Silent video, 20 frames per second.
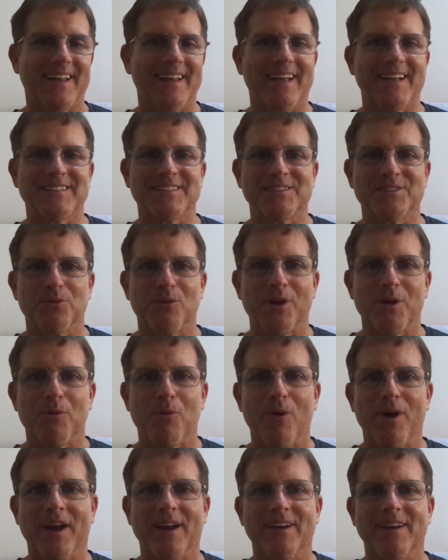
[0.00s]
That's just the way it
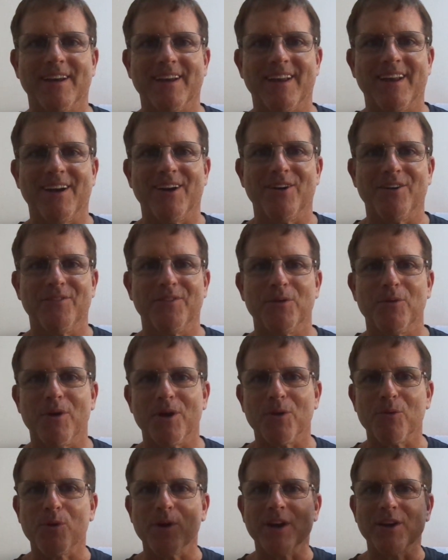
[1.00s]
went. You know, if you
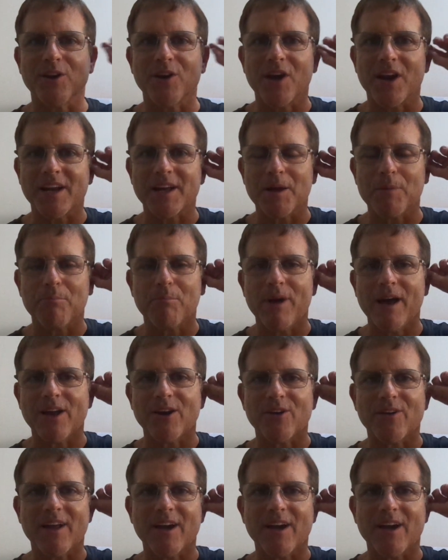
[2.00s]
want to win, you got to get better.